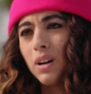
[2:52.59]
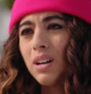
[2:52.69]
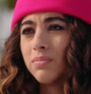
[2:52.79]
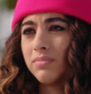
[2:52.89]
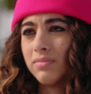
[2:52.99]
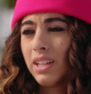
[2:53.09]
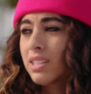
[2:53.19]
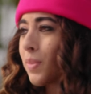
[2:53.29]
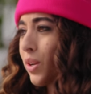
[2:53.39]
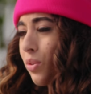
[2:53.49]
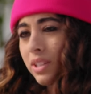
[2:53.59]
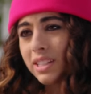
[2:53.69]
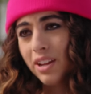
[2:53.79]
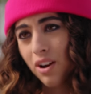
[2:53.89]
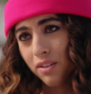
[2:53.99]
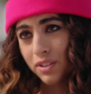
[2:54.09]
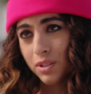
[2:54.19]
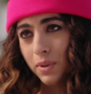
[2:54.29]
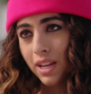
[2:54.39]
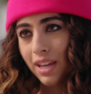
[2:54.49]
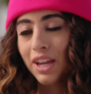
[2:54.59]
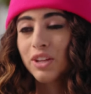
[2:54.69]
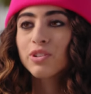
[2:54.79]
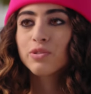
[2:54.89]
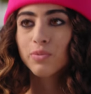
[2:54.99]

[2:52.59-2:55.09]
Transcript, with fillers: Mom, it's my only day off this week, and you're